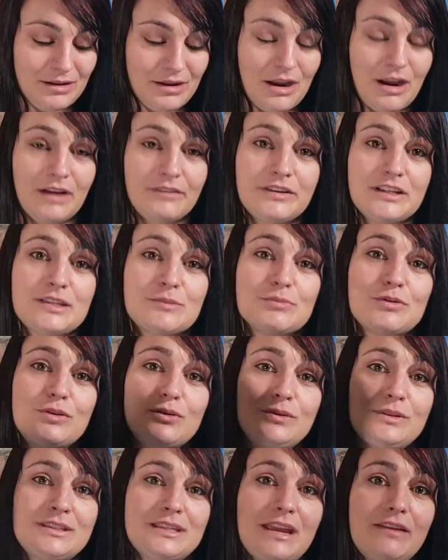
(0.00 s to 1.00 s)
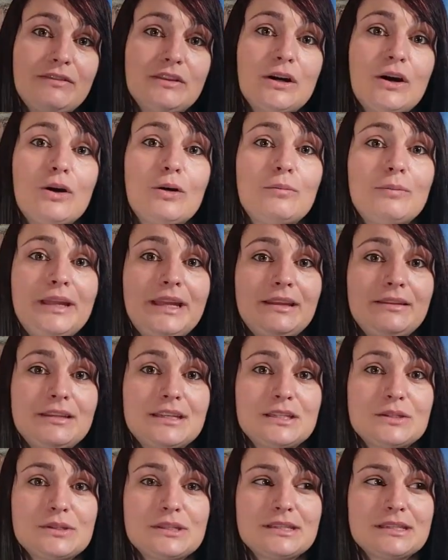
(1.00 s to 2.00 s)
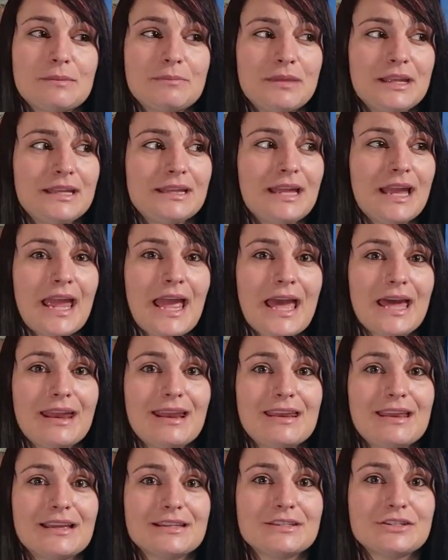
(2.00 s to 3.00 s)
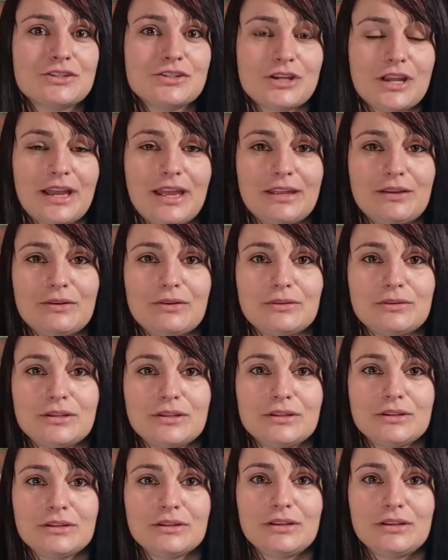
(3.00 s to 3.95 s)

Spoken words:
Harvest Moon Save the Homeland. This was something I had as a child,